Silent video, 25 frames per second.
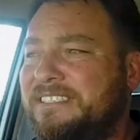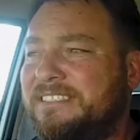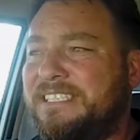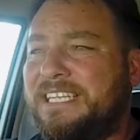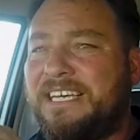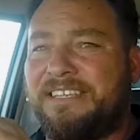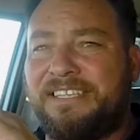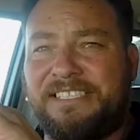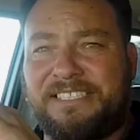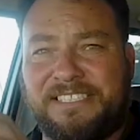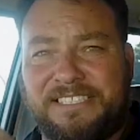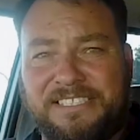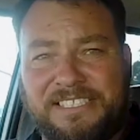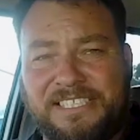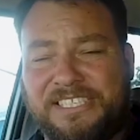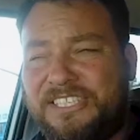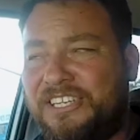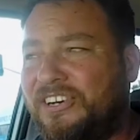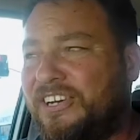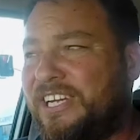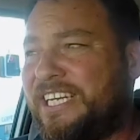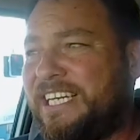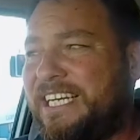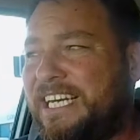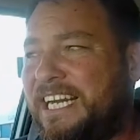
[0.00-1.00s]
Now, this is a
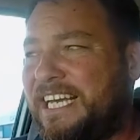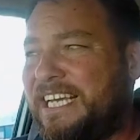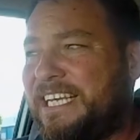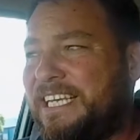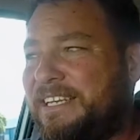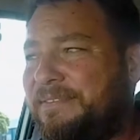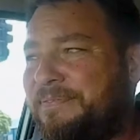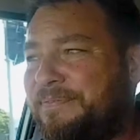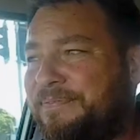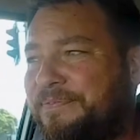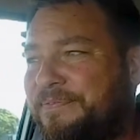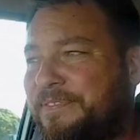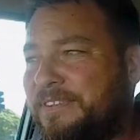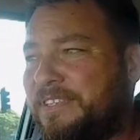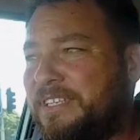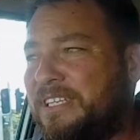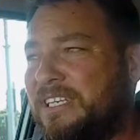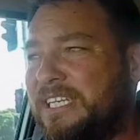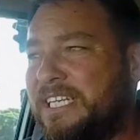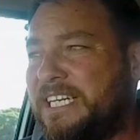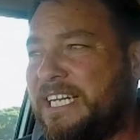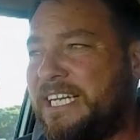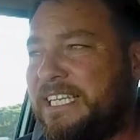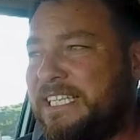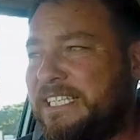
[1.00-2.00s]

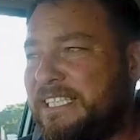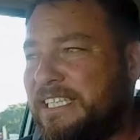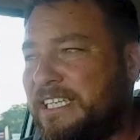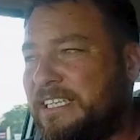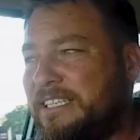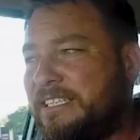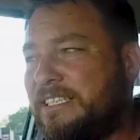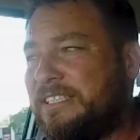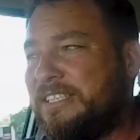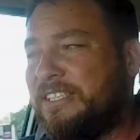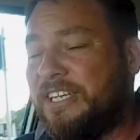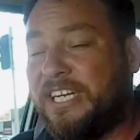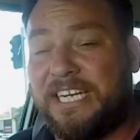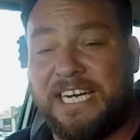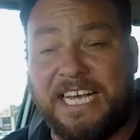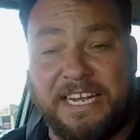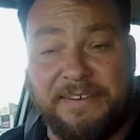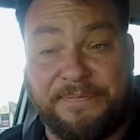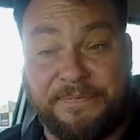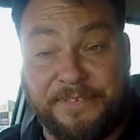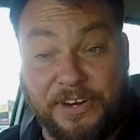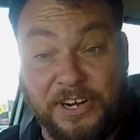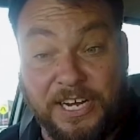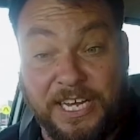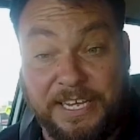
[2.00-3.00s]

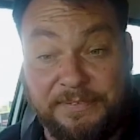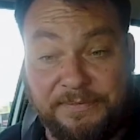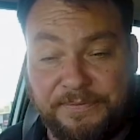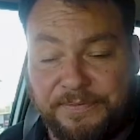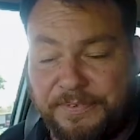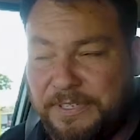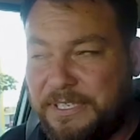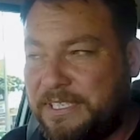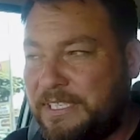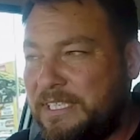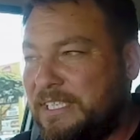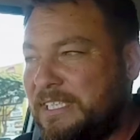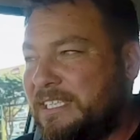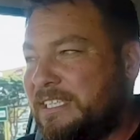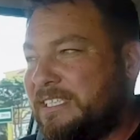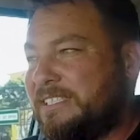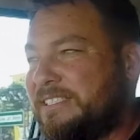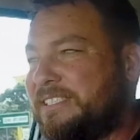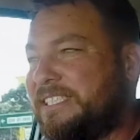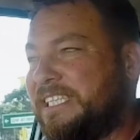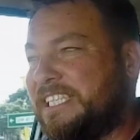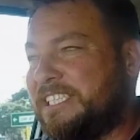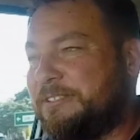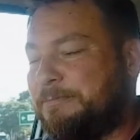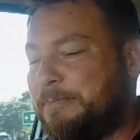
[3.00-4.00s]
1985
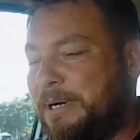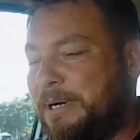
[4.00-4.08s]
6